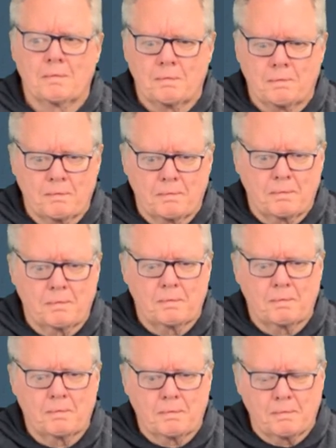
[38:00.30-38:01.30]

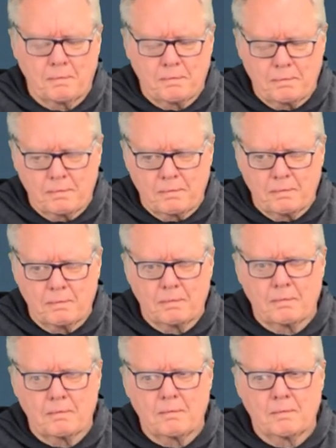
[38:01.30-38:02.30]

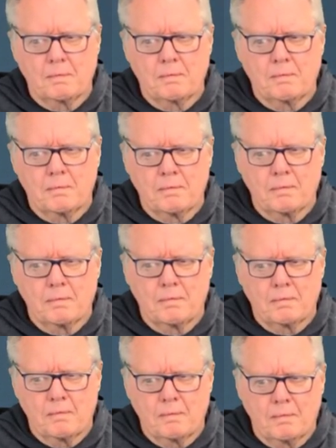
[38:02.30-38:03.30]

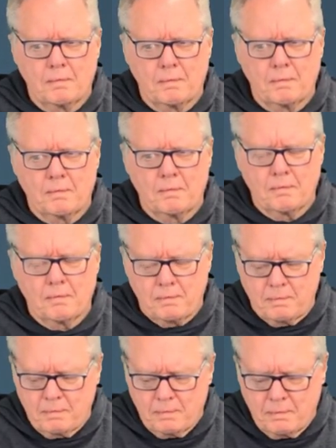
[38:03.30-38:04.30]

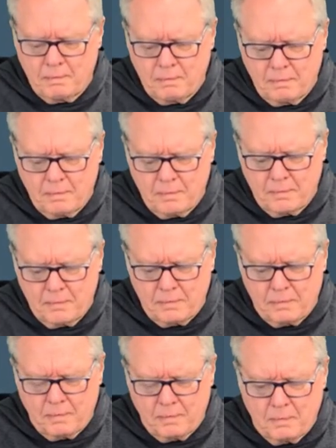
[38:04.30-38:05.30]

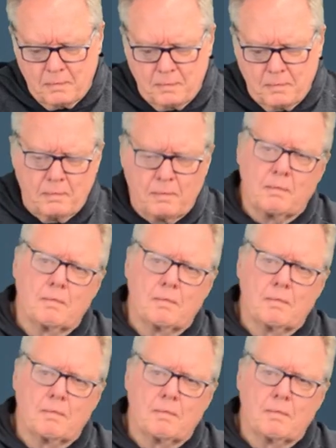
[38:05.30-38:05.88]
No words are spoken by the person on screen.